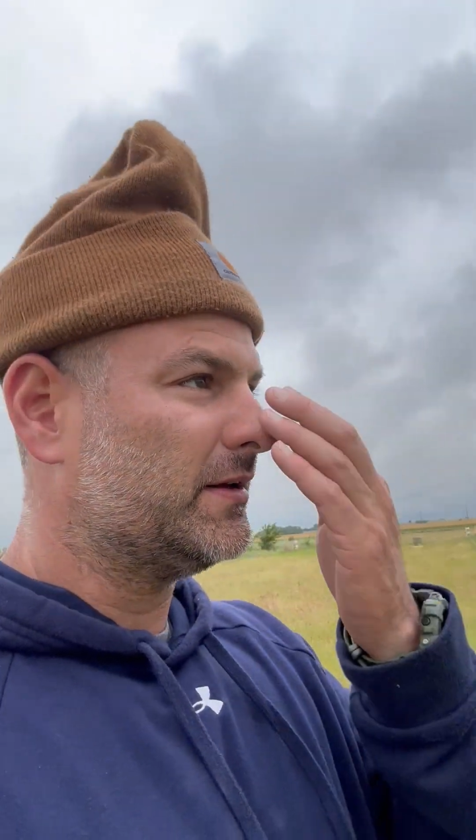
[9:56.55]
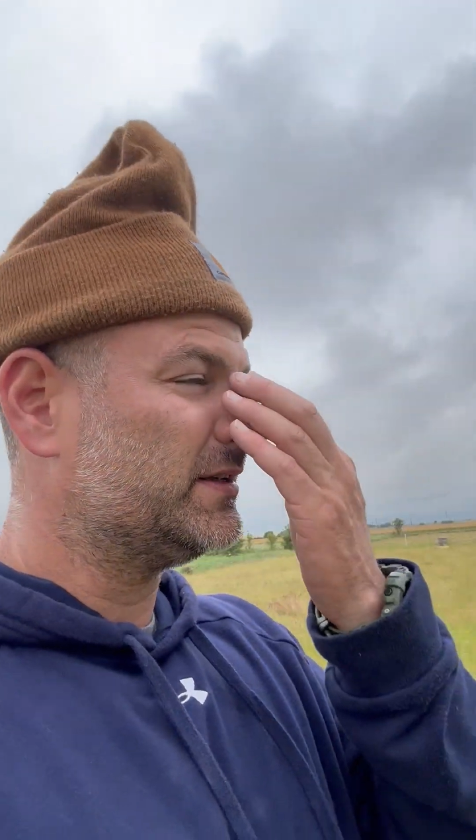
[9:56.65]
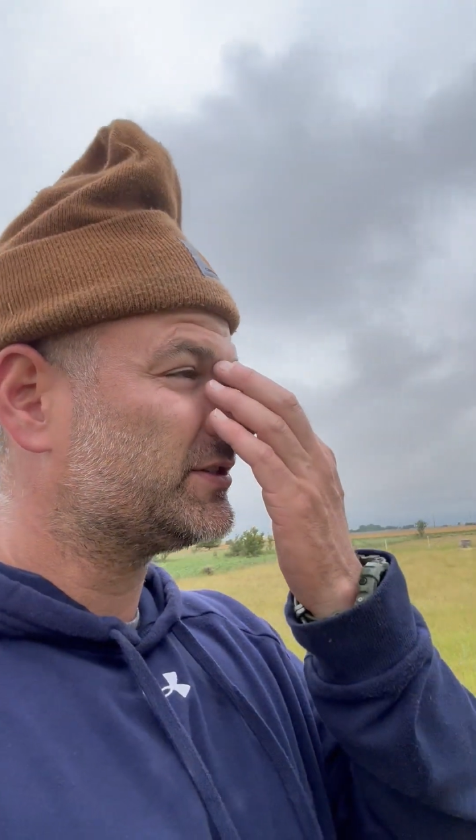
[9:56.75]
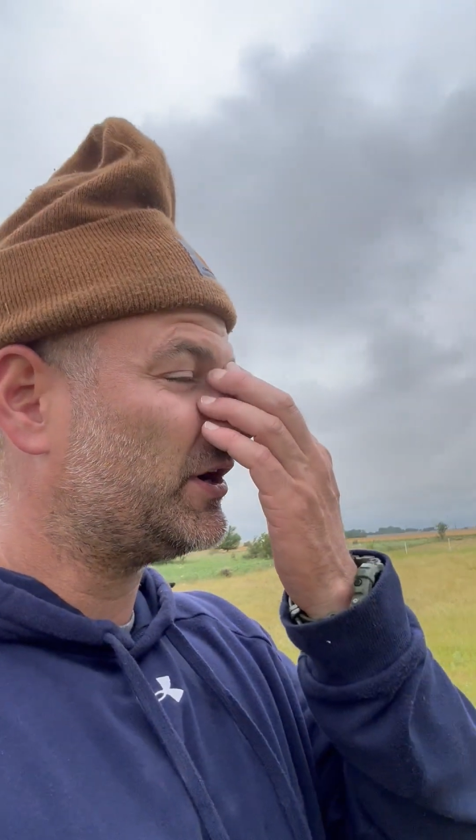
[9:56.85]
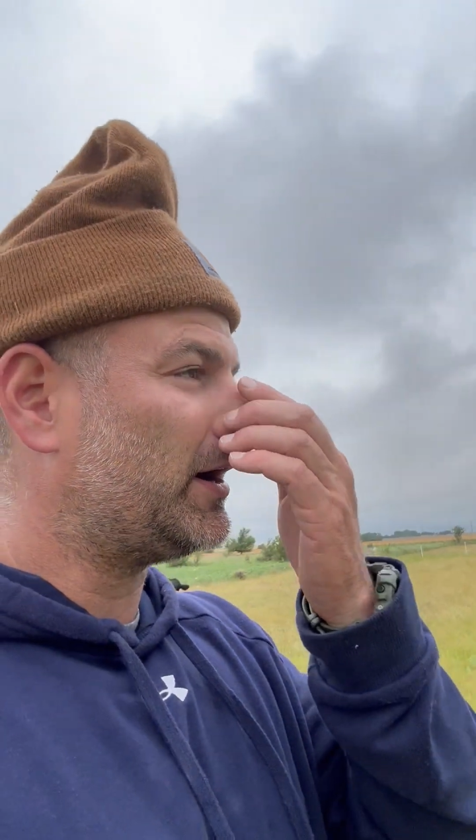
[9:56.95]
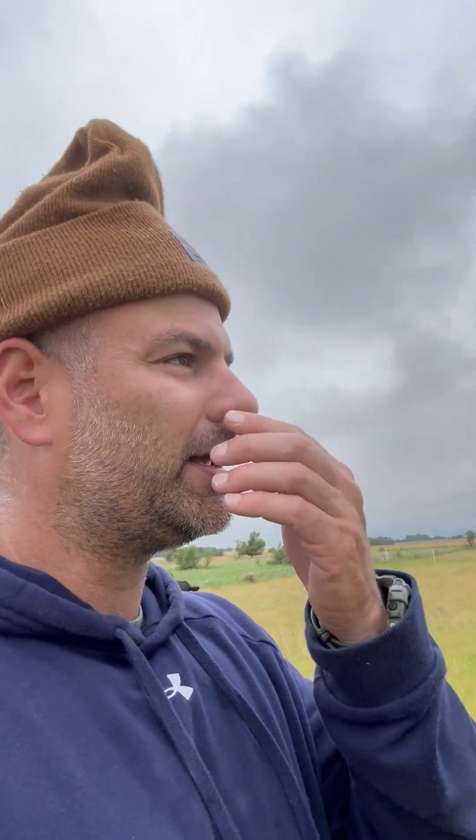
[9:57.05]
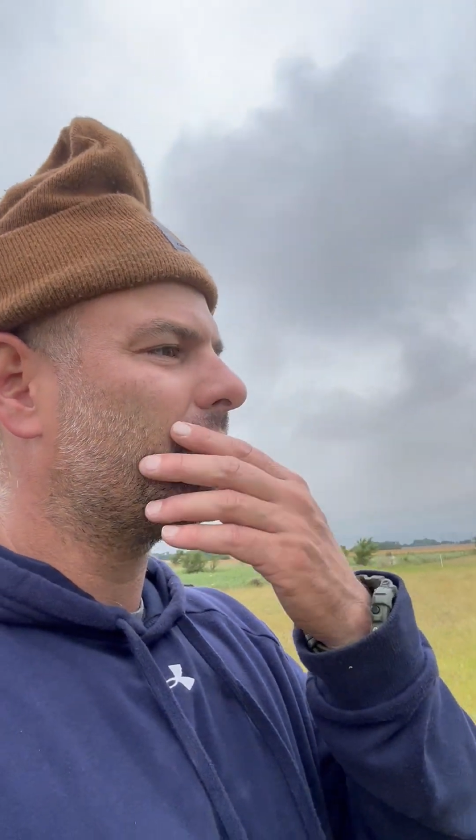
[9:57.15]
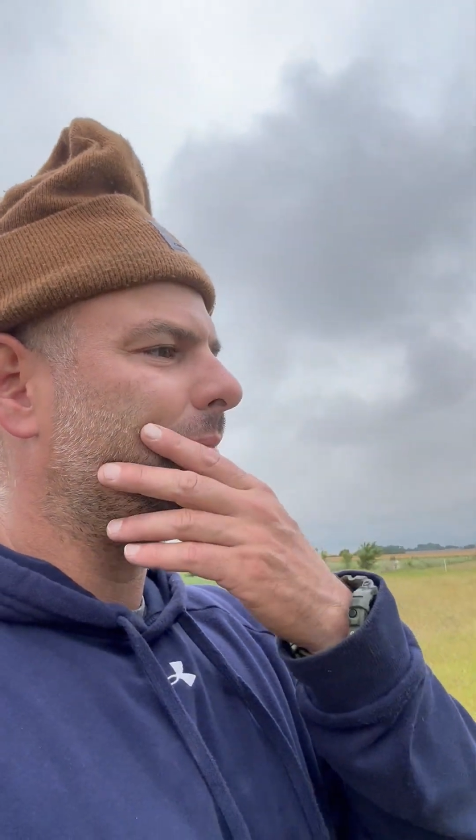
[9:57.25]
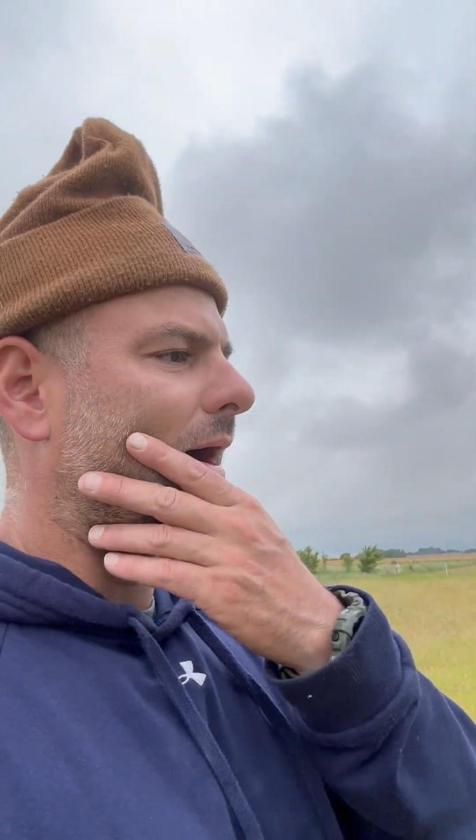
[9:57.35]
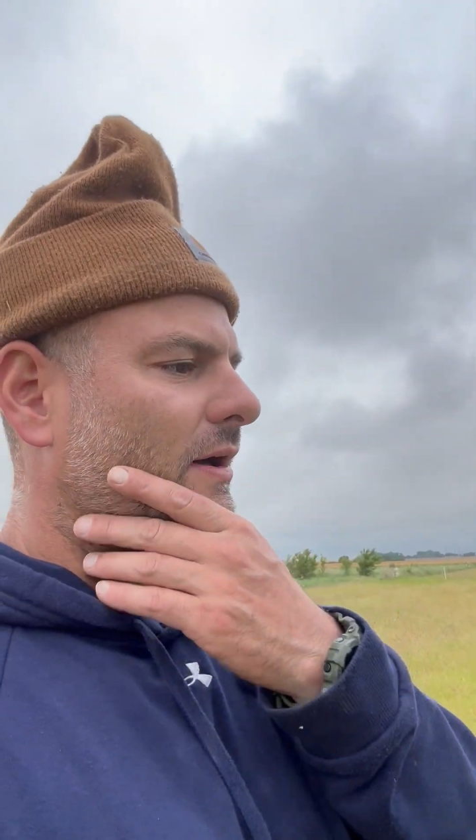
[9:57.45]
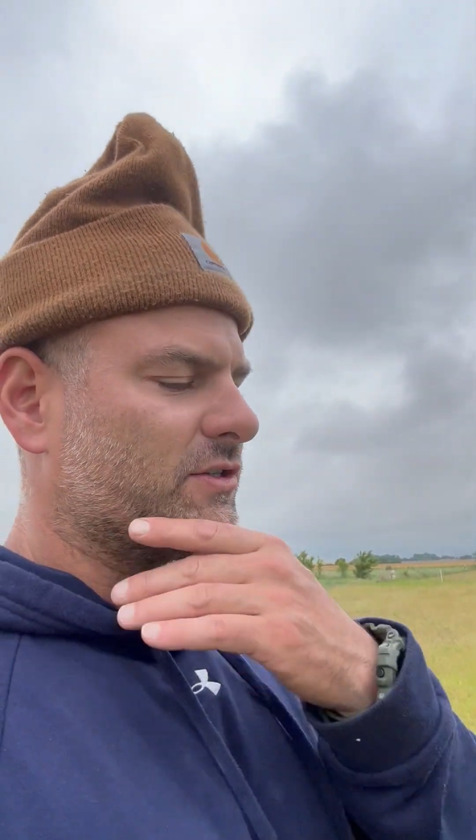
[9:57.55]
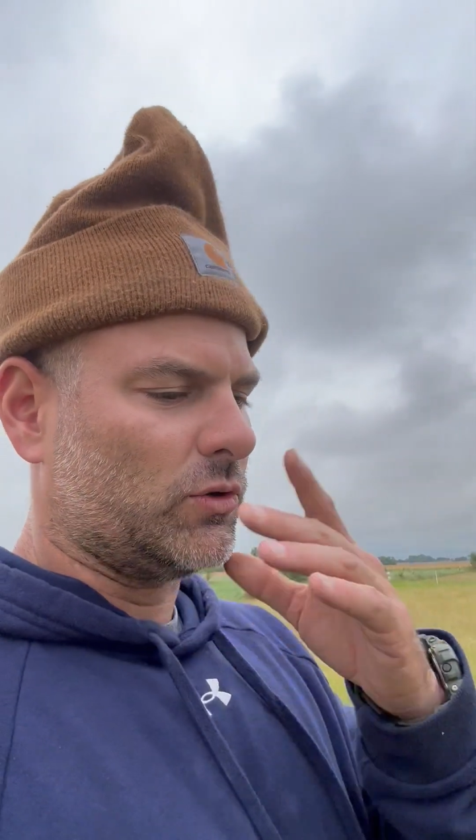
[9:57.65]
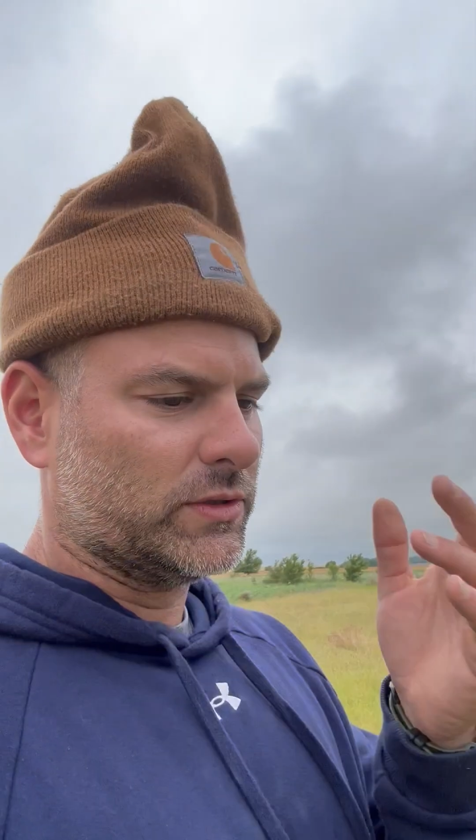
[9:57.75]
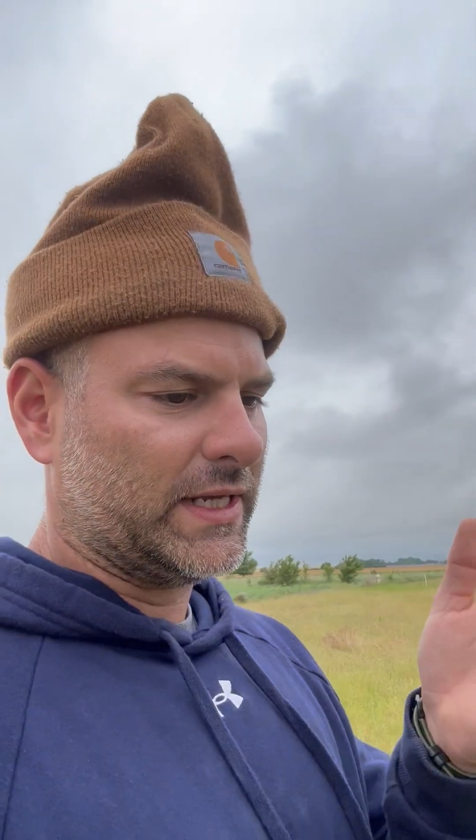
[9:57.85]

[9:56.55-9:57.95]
It's talking about this Old